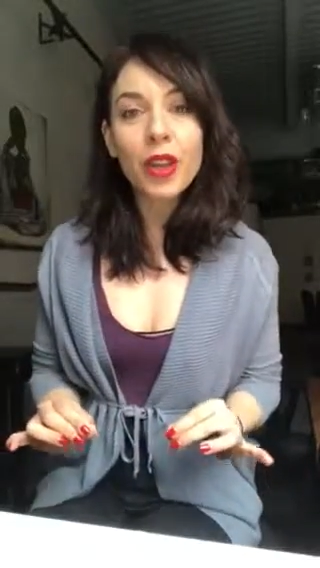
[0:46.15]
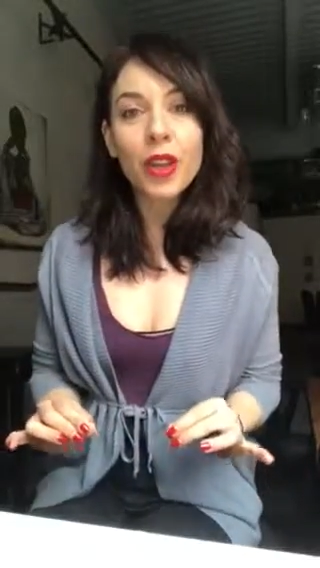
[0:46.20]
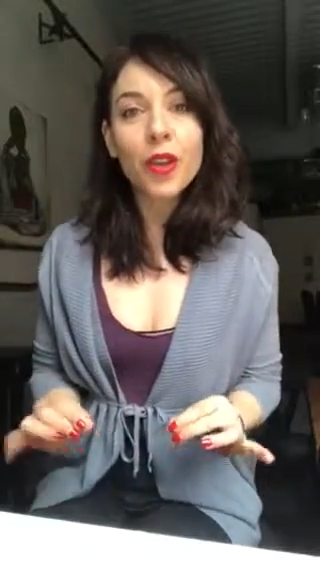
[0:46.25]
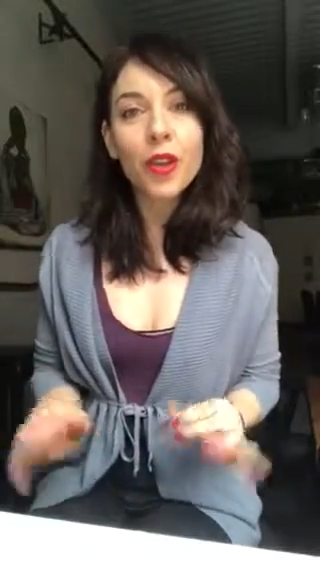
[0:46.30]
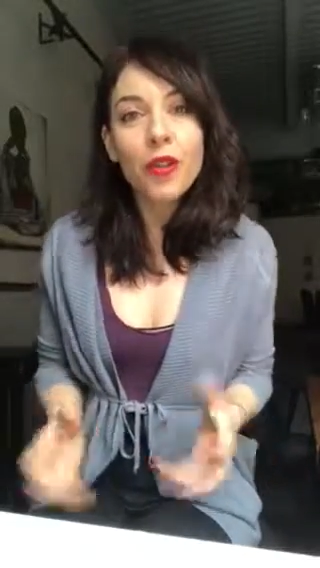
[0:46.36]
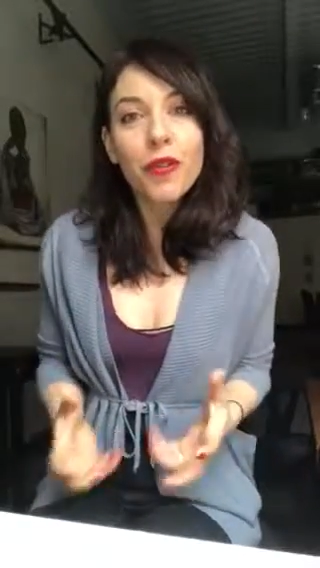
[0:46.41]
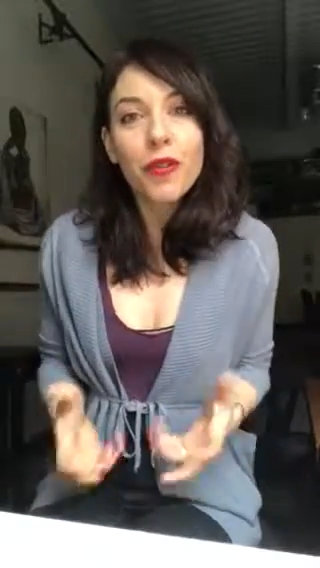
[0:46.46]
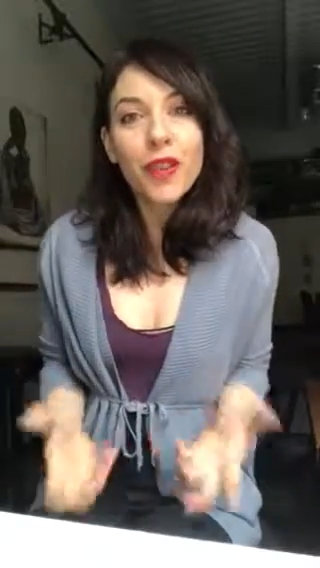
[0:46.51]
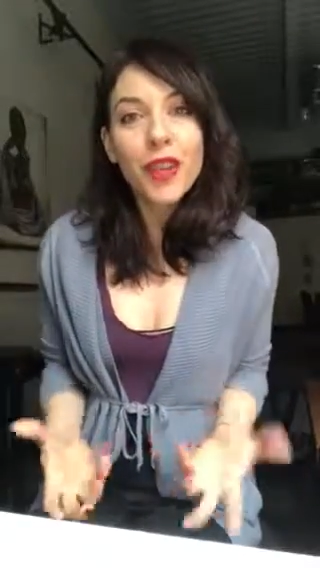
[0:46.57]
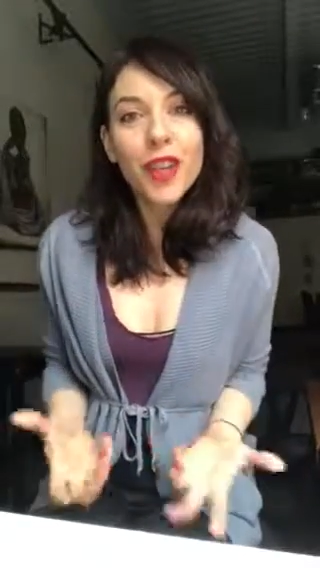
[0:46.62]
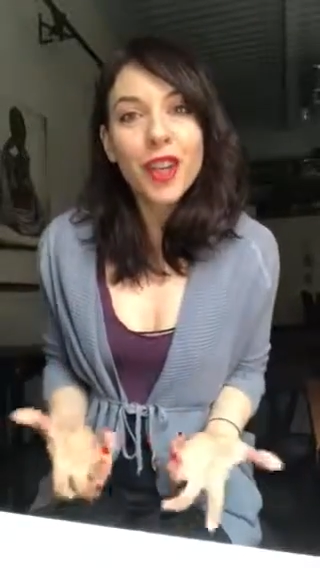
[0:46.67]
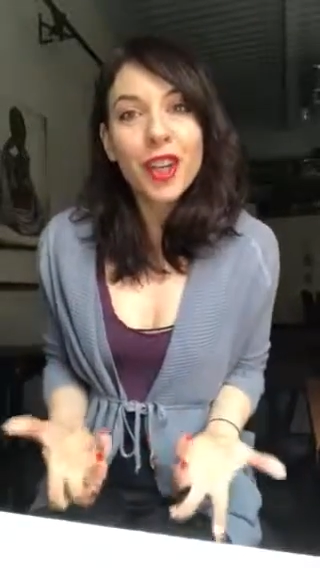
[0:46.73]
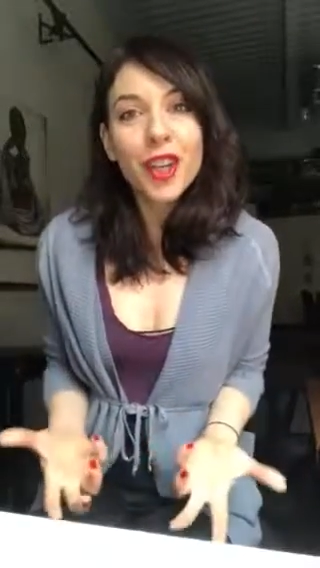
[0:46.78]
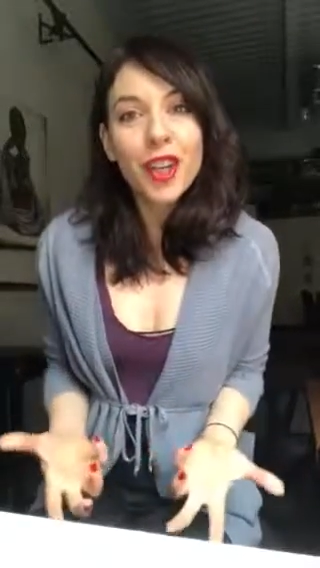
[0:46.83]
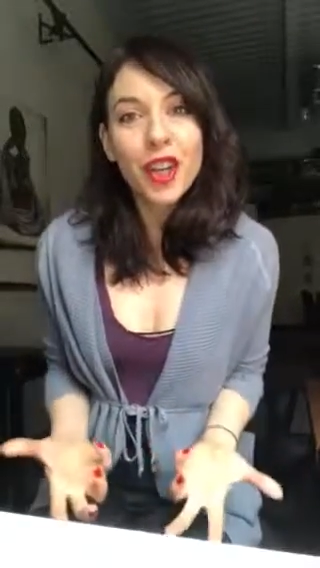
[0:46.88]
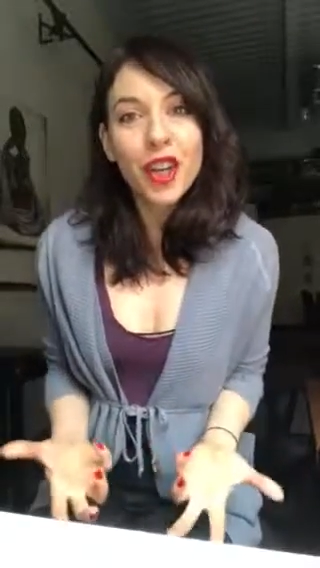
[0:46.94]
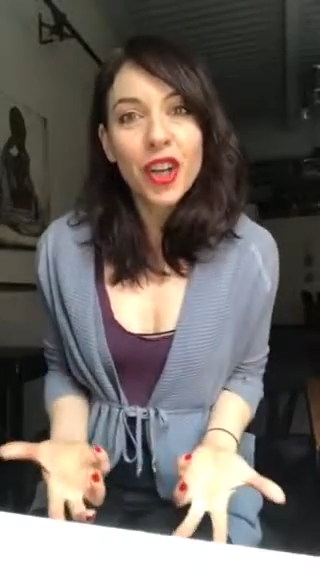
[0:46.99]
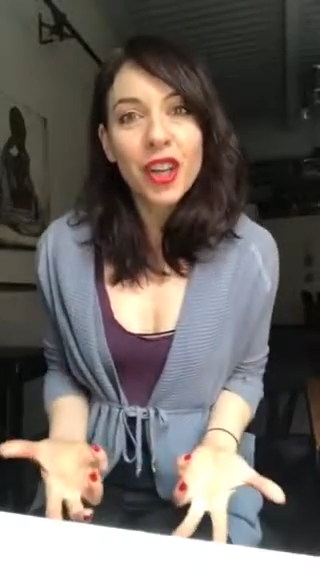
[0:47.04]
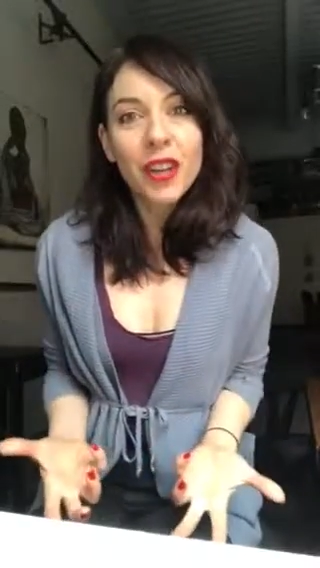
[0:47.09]
you're feeling
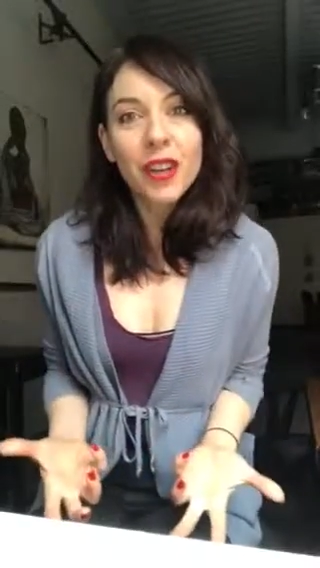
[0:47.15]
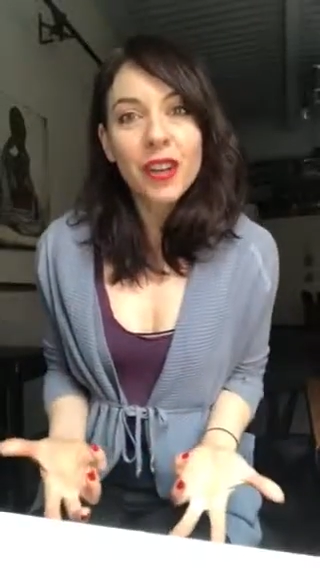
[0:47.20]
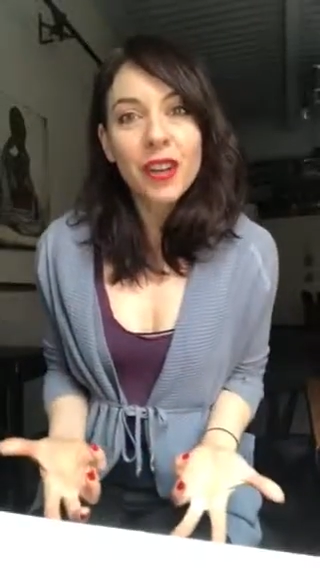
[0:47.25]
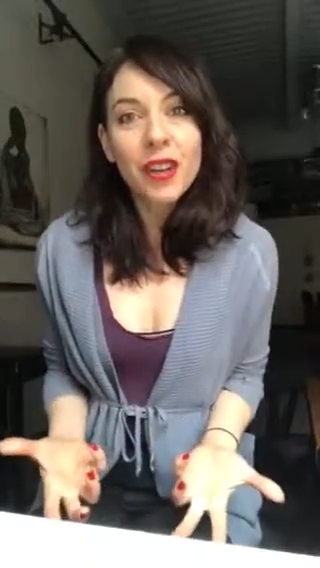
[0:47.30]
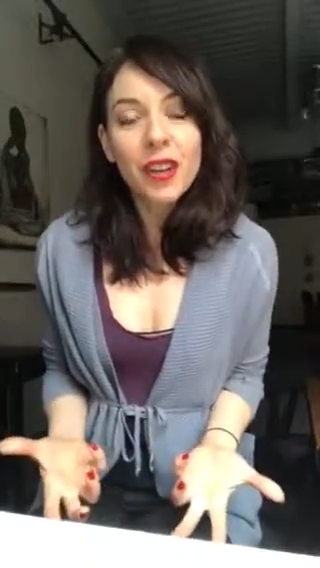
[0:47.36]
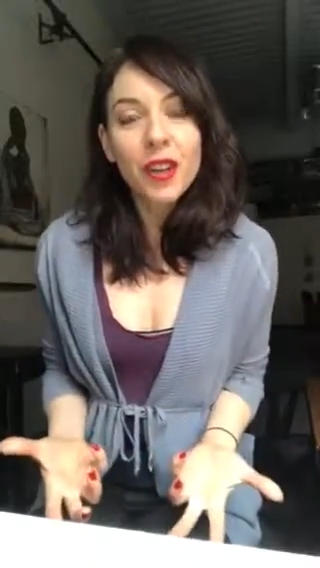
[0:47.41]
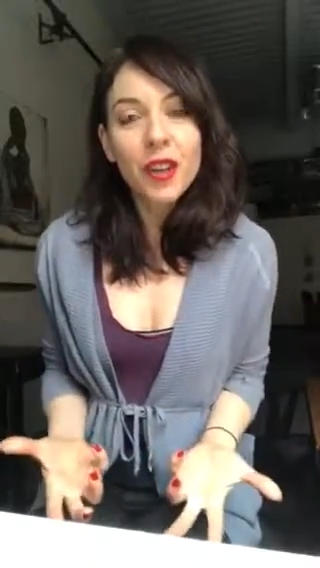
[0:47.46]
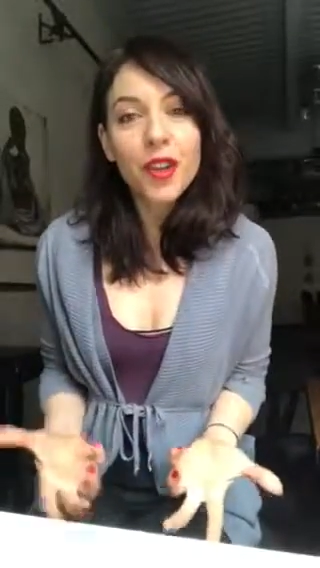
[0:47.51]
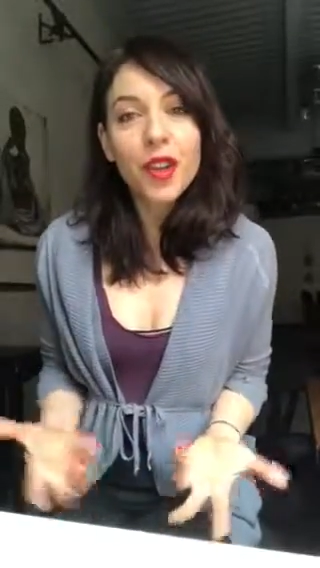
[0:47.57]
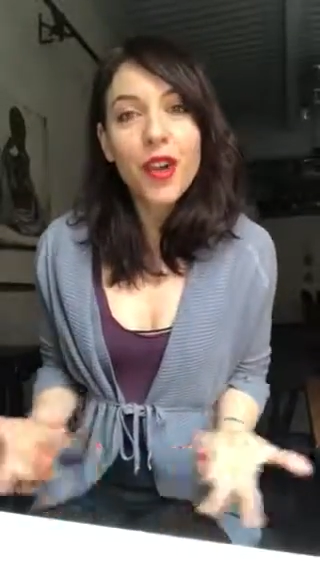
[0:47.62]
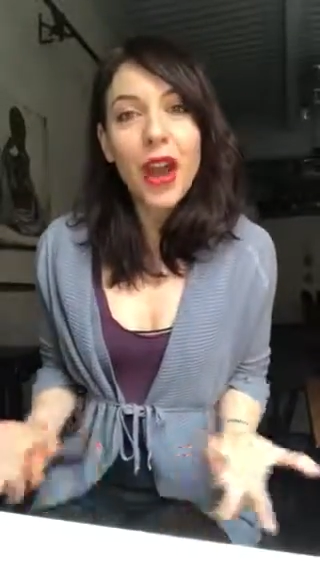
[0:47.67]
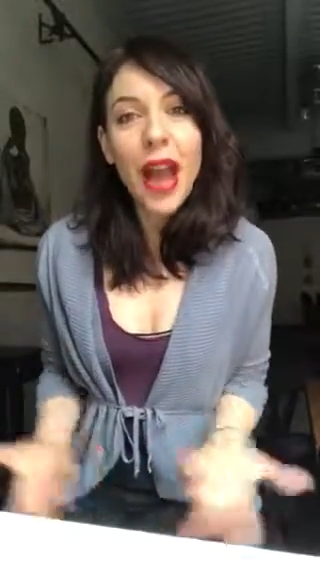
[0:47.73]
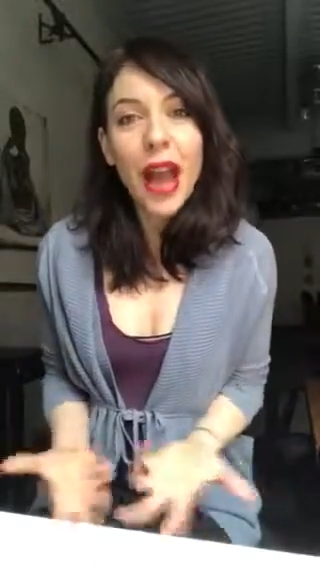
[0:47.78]
good. You're